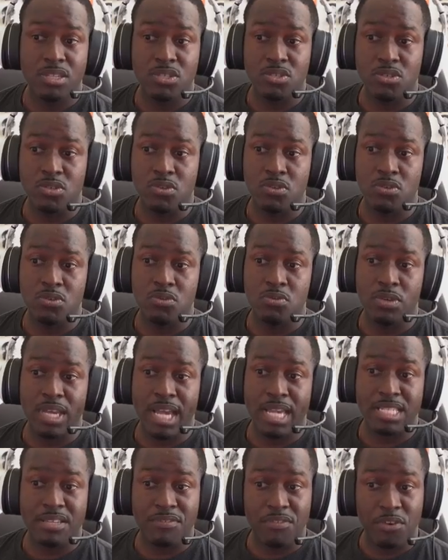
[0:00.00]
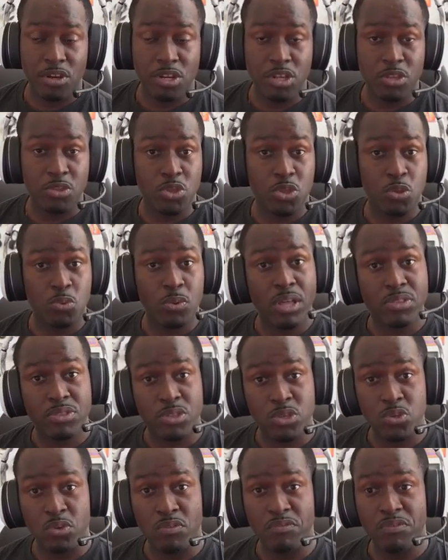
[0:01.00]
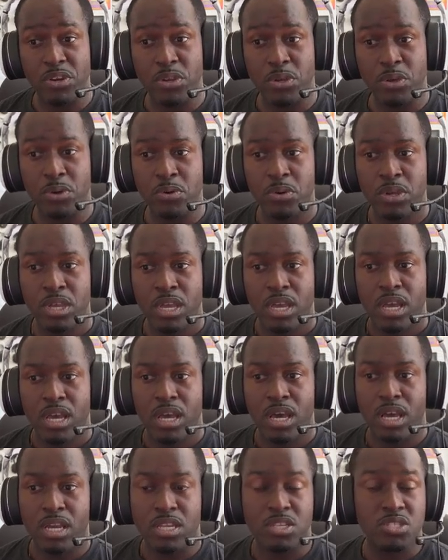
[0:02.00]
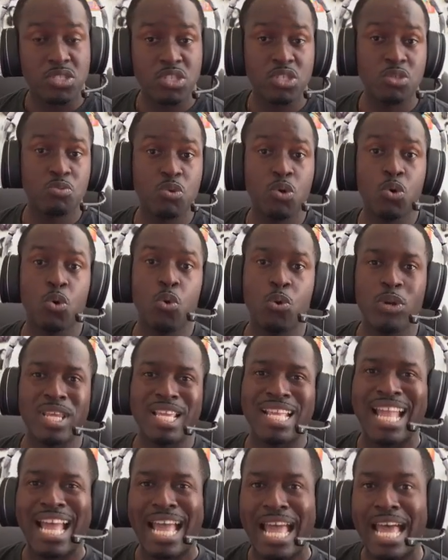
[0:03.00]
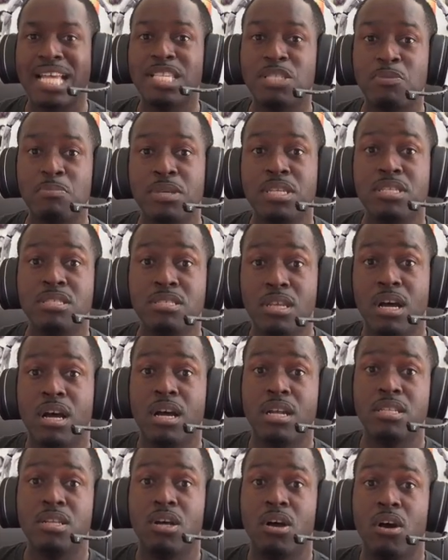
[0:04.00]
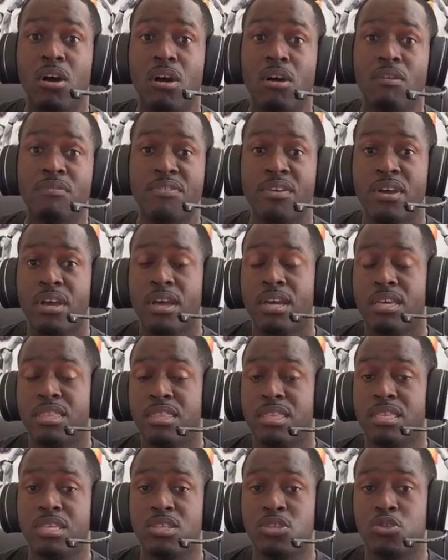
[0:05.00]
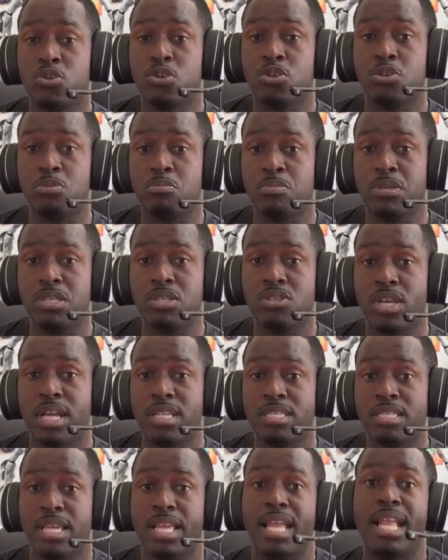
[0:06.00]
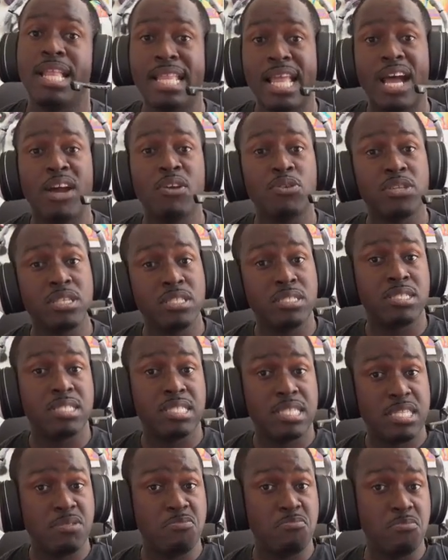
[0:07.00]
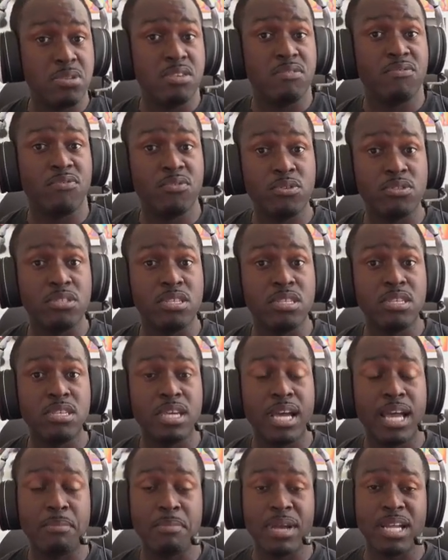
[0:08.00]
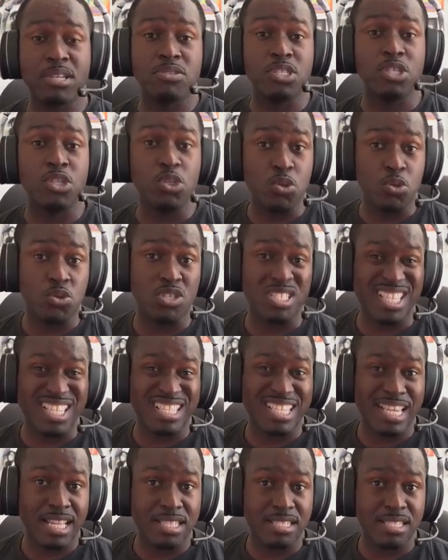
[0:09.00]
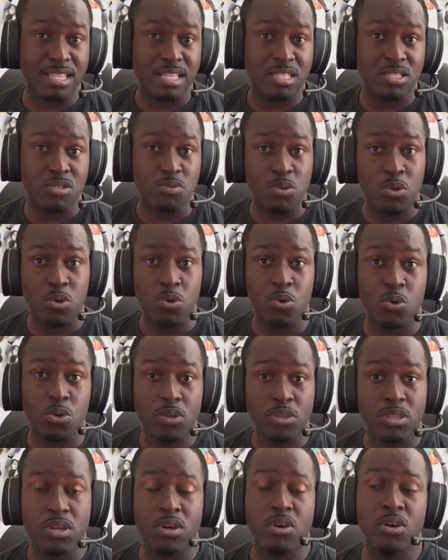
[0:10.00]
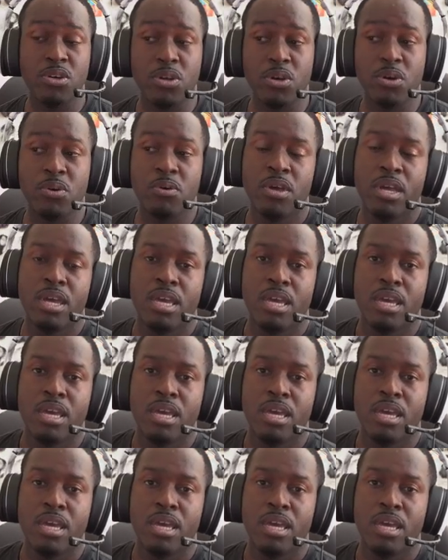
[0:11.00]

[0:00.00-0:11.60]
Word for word: as you guys have heard it throughout this whole video, because uh, this recording has been done off off the Turtle Beach headset. And now you can see me fully. I'm actually using this headset to record the audio.